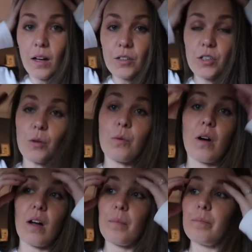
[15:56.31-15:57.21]
So,
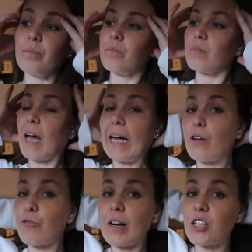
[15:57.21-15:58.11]
um,
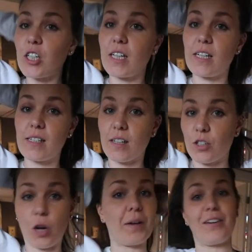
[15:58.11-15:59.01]
HelloFresh is
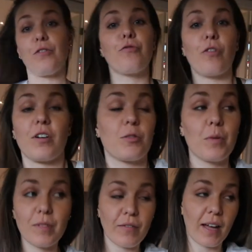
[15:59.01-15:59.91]
totally new for us.
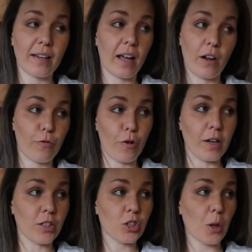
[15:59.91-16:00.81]
We've never had
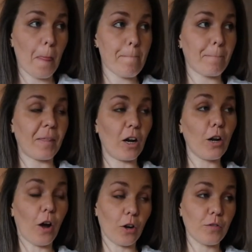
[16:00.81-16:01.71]
HelloFresh. The only,
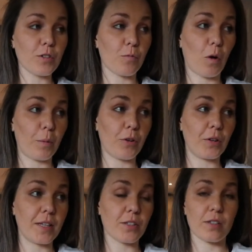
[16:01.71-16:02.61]
only reason why we got
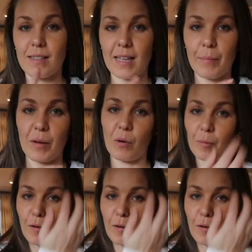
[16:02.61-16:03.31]
it is because Sammy, one of my